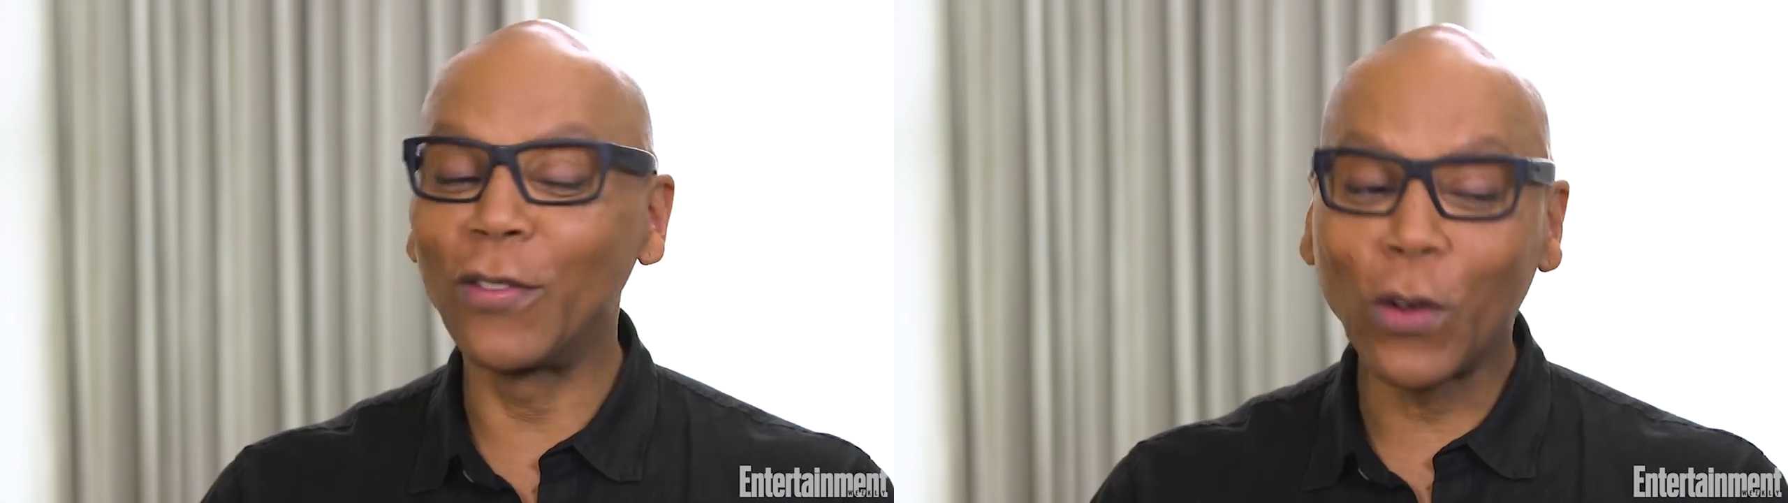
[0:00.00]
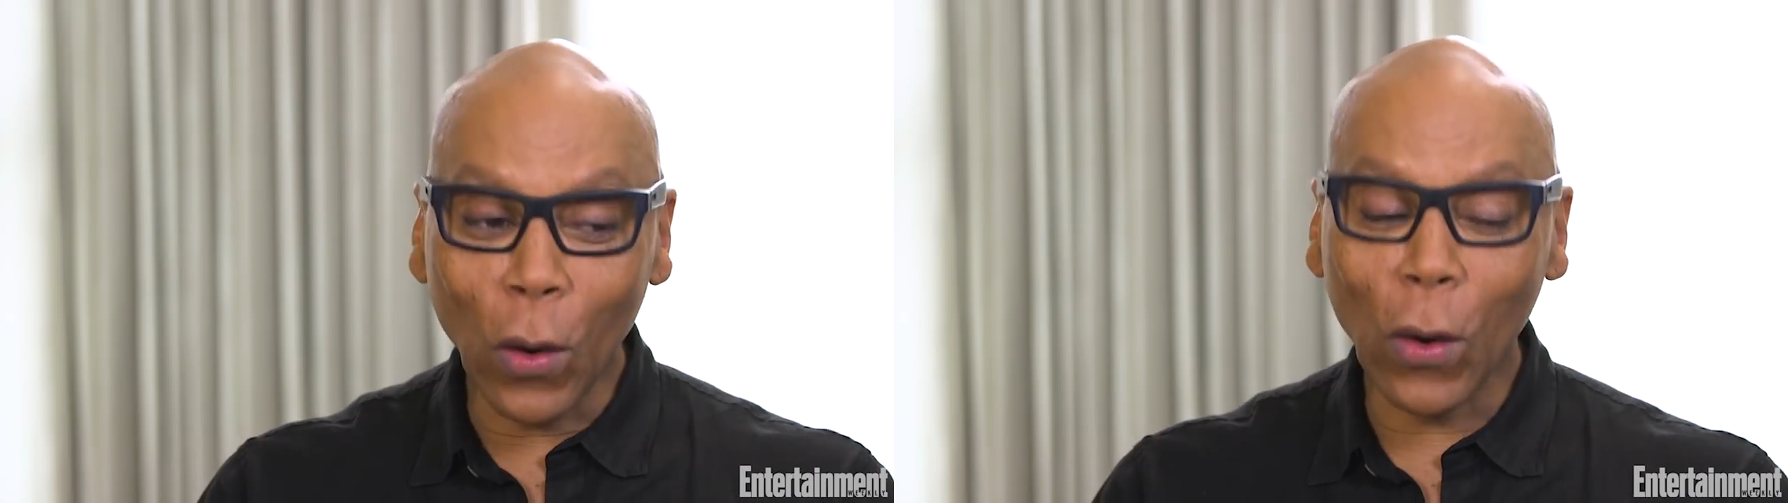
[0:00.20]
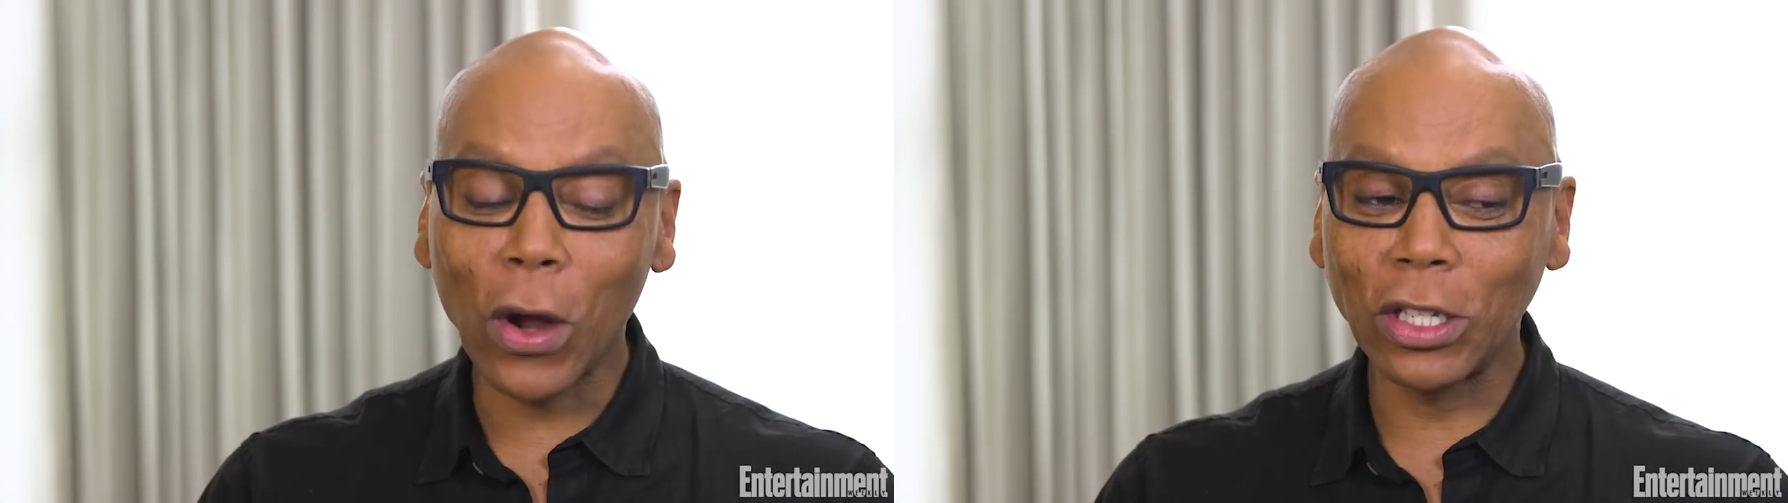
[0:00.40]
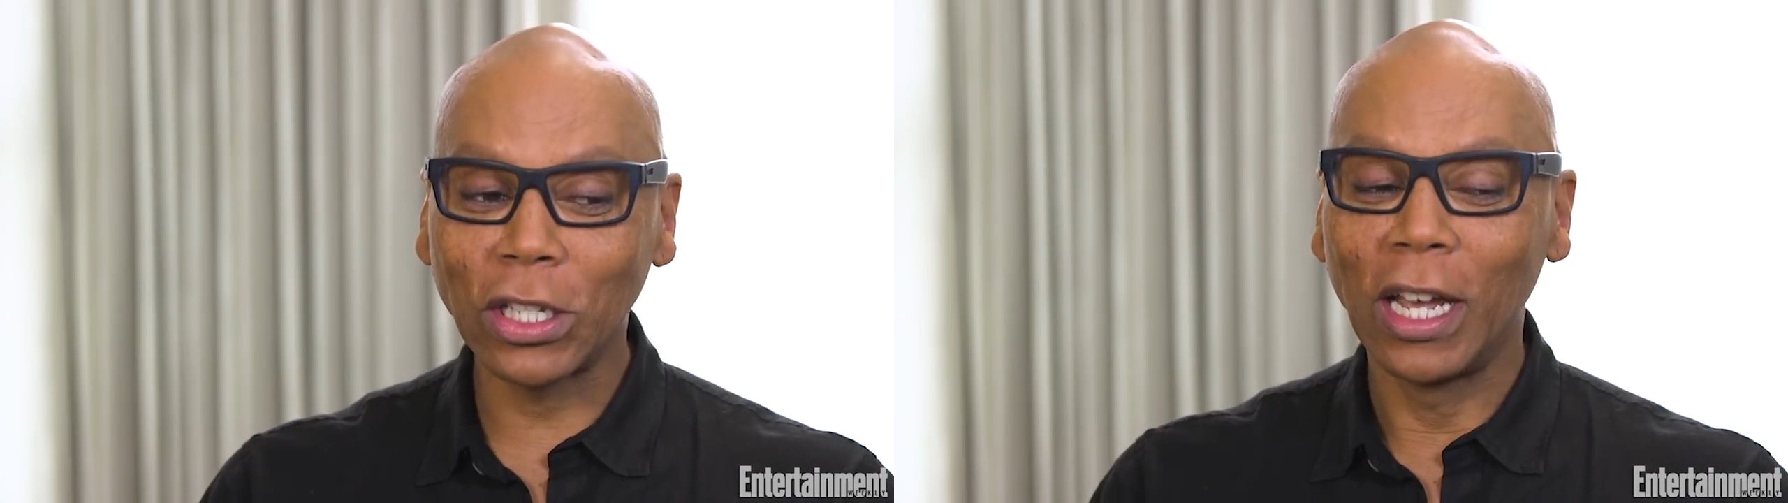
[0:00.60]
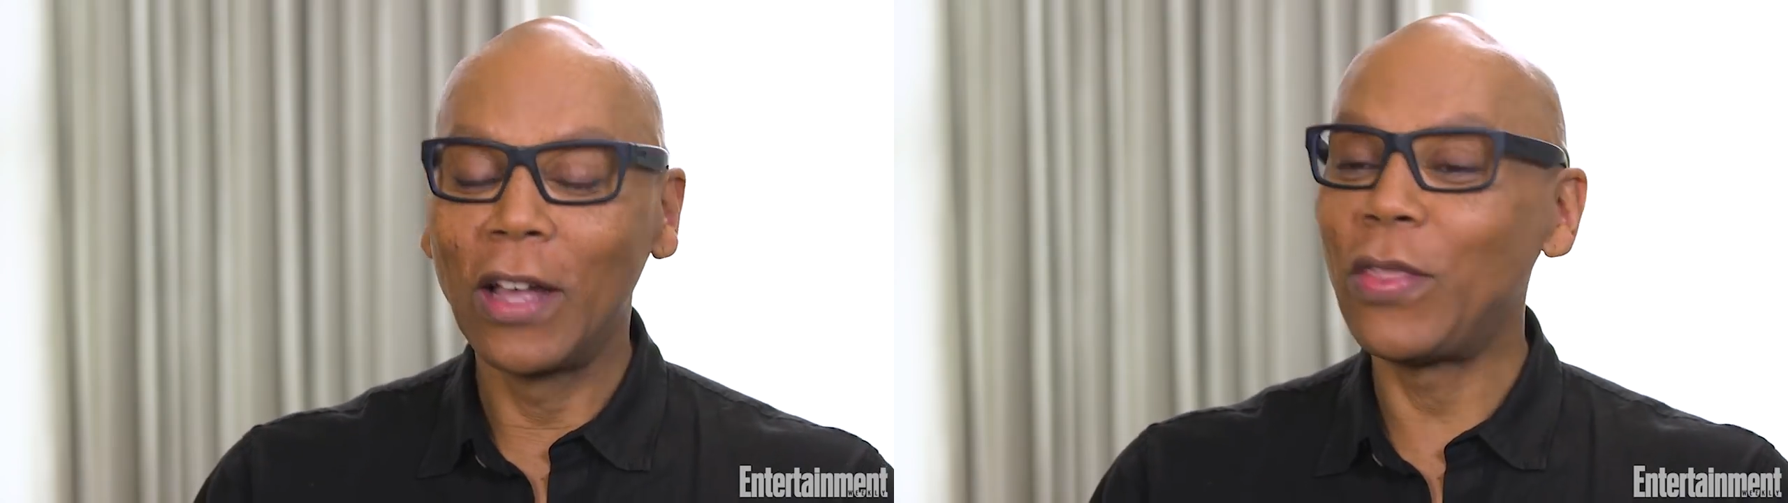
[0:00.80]
And of
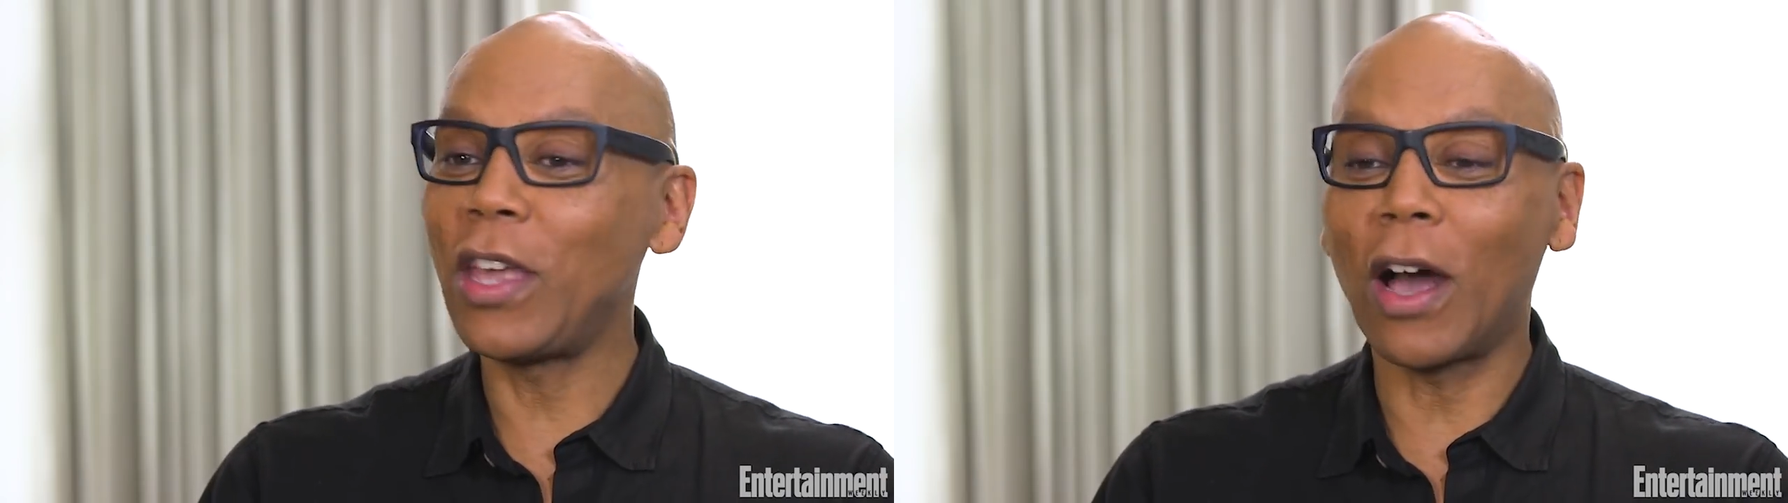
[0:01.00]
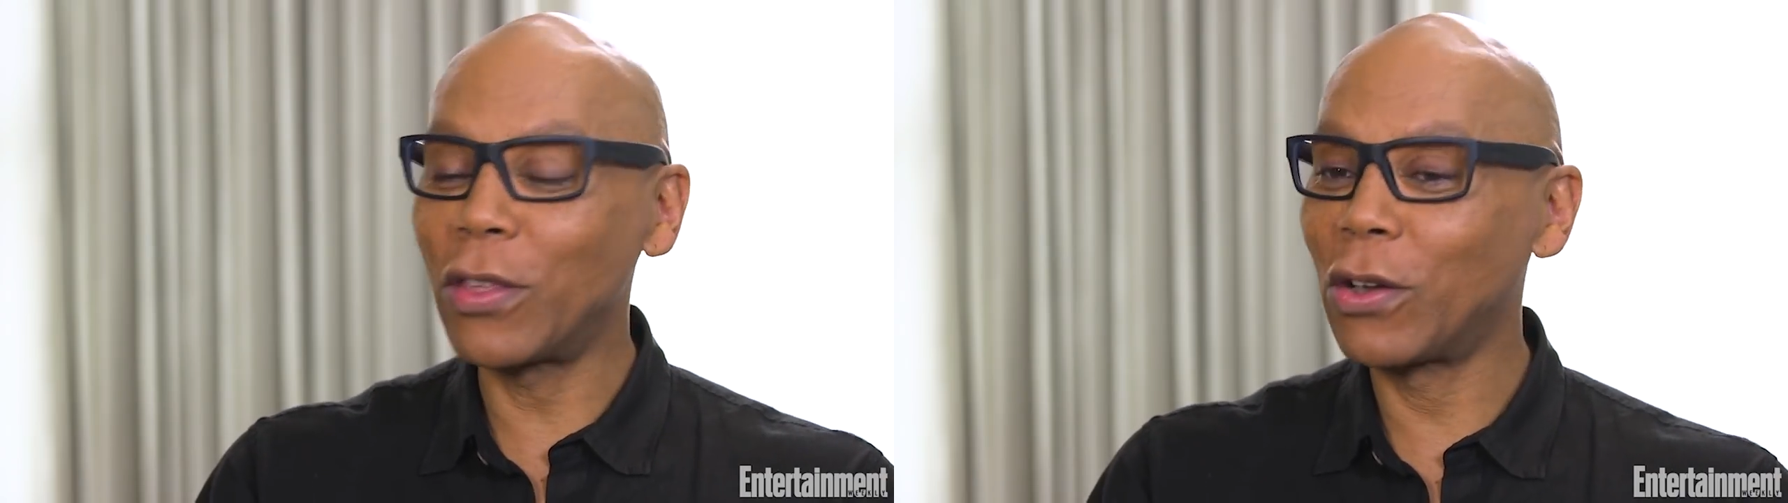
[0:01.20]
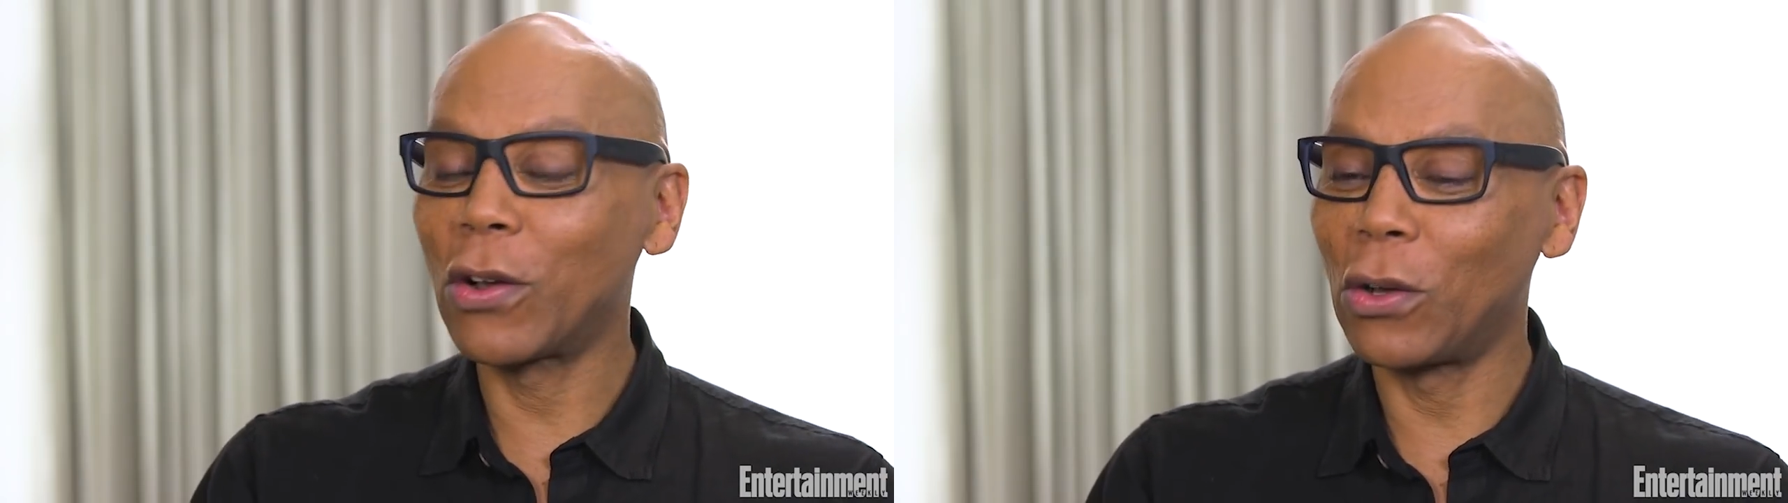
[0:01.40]
course, the other